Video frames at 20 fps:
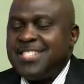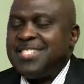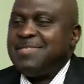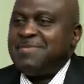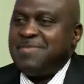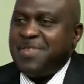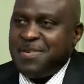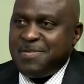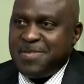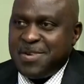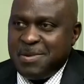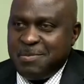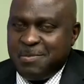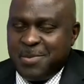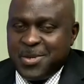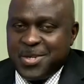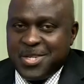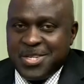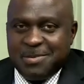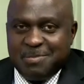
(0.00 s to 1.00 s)
is a very, very
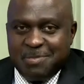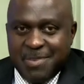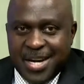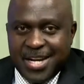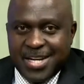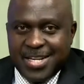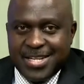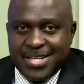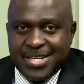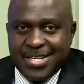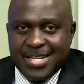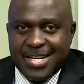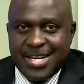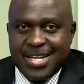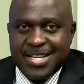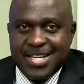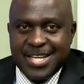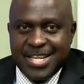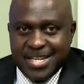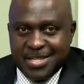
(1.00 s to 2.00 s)
important man,
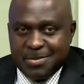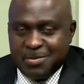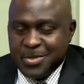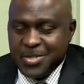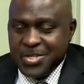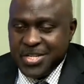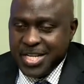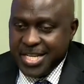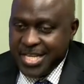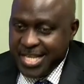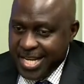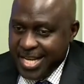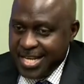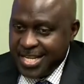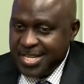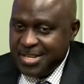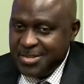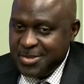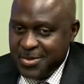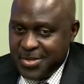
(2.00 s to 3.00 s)
especially here
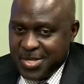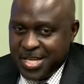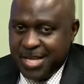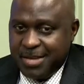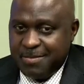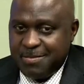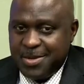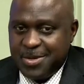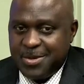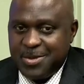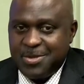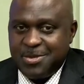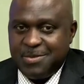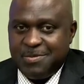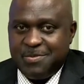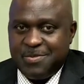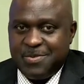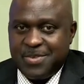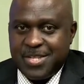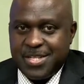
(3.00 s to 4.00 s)
in the UK because
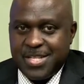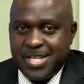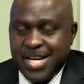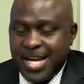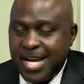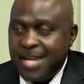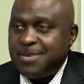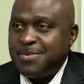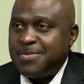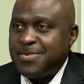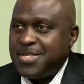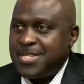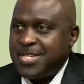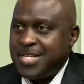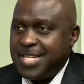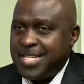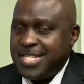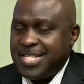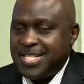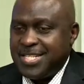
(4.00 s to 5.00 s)
of the kind of
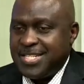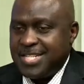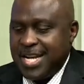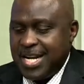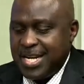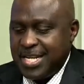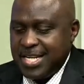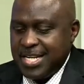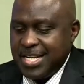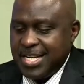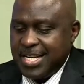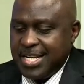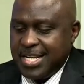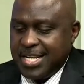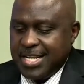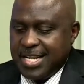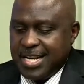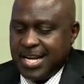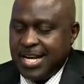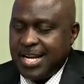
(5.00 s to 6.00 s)
things that he has done.
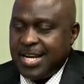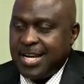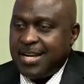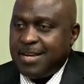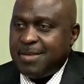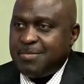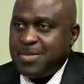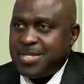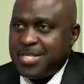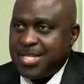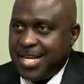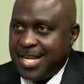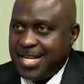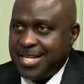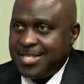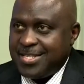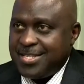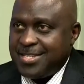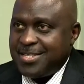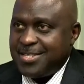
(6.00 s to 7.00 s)
Mr.
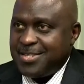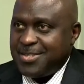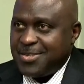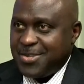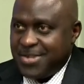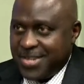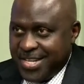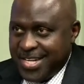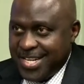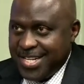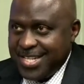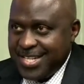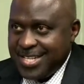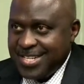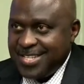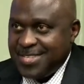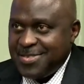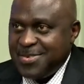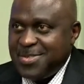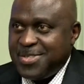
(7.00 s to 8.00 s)
Alistar Soyode,
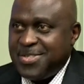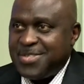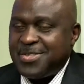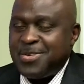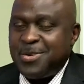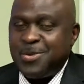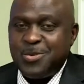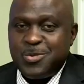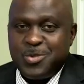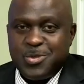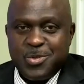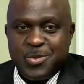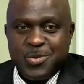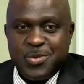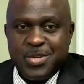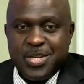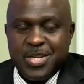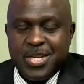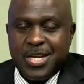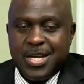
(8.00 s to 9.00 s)
who is
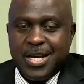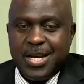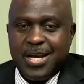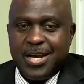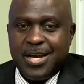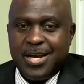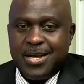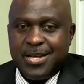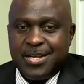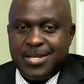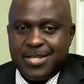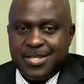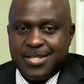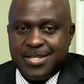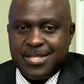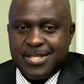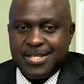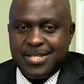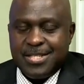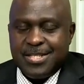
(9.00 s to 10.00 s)
also uh,
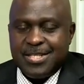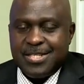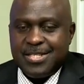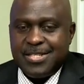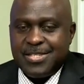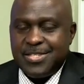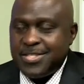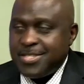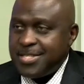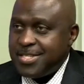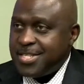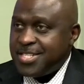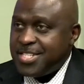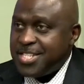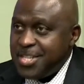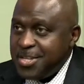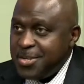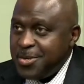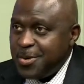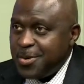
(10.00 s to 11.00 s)
the
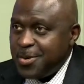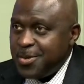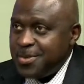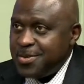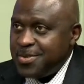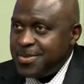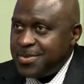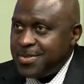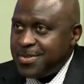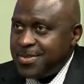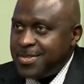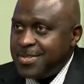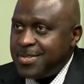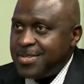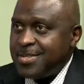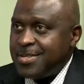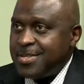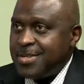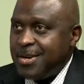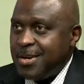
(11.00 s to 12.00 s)
CEO
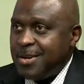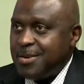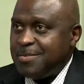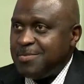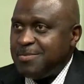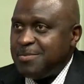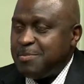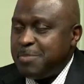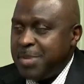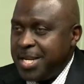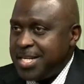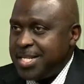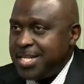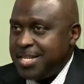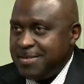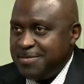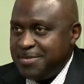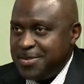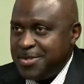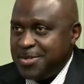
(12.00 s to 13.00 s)
of Ben
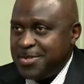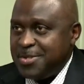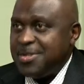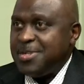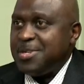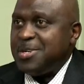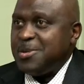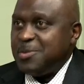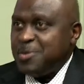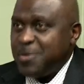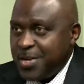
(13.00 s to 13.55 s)
Television.